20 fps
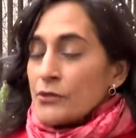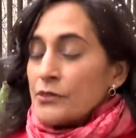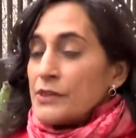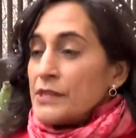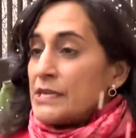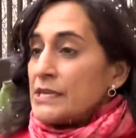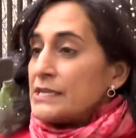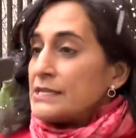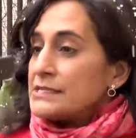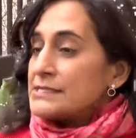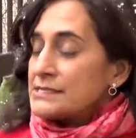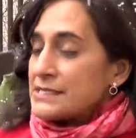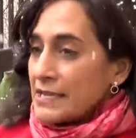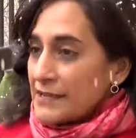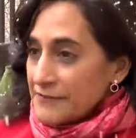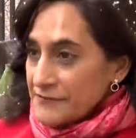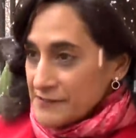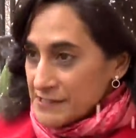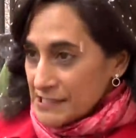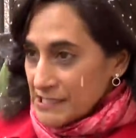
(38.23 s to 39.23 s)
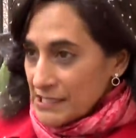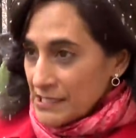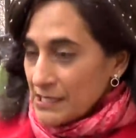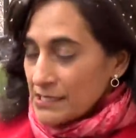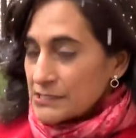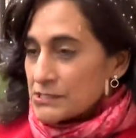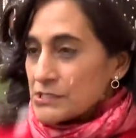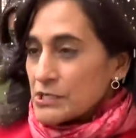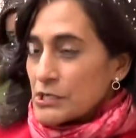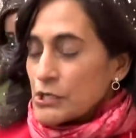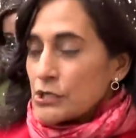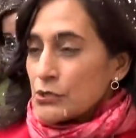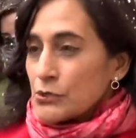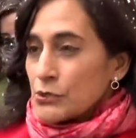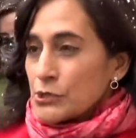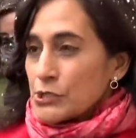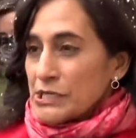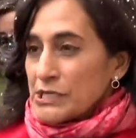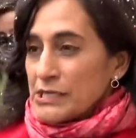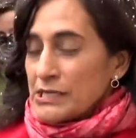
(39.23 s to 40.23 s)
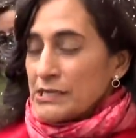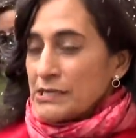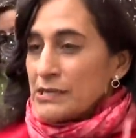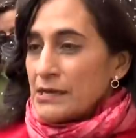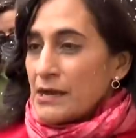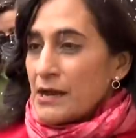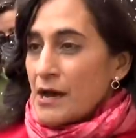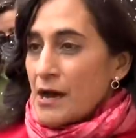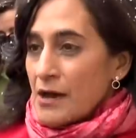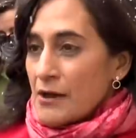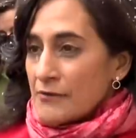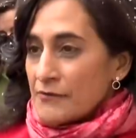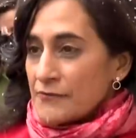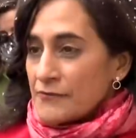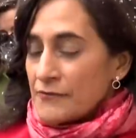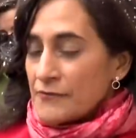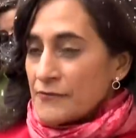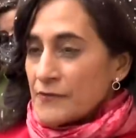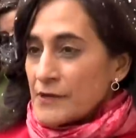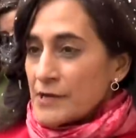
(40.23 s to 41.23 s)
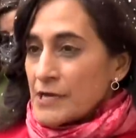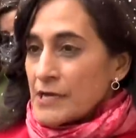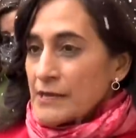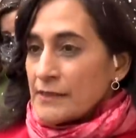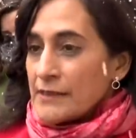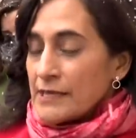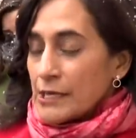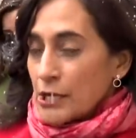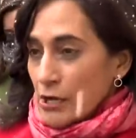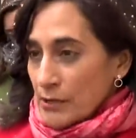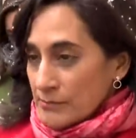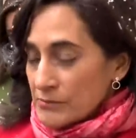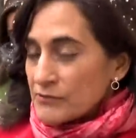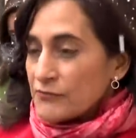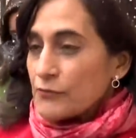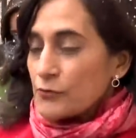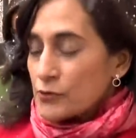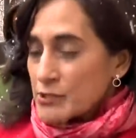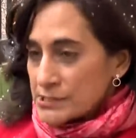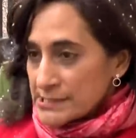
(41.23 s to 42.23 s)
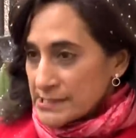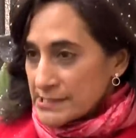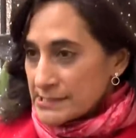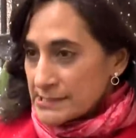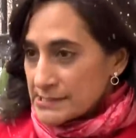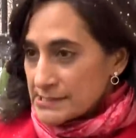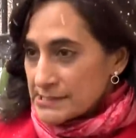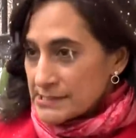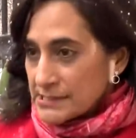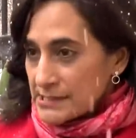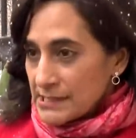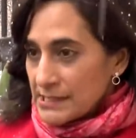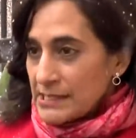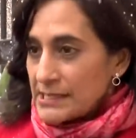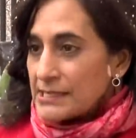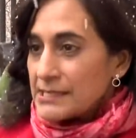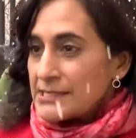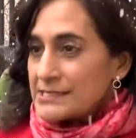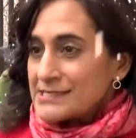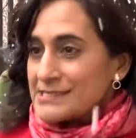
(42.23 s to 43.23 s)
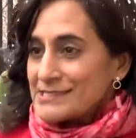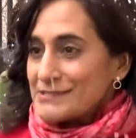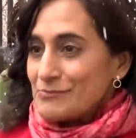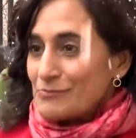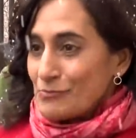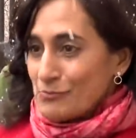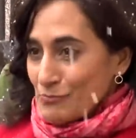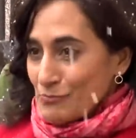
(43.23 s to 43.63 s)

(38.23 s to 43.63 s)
The safety and security of the armed forces is